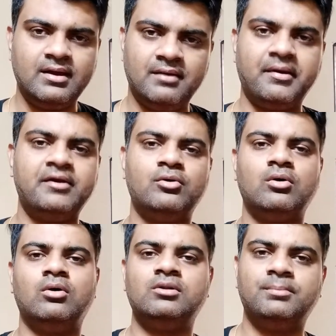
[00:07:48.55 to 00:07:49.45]
write down
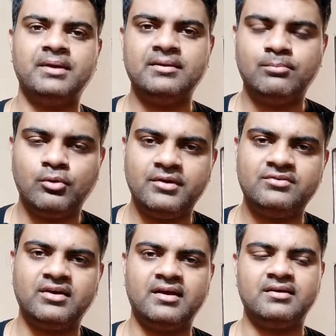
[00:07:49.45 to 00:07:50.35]
all the pain
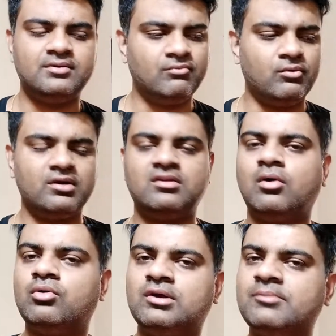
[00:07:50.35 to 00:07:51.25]
points and what are the
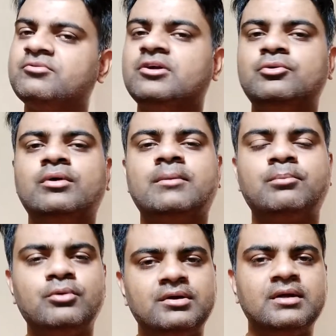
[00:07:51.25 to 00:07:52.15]
outcomes that you can
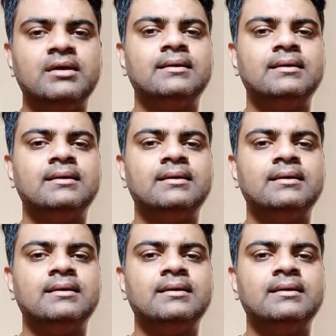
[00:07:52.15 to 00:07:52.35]
put,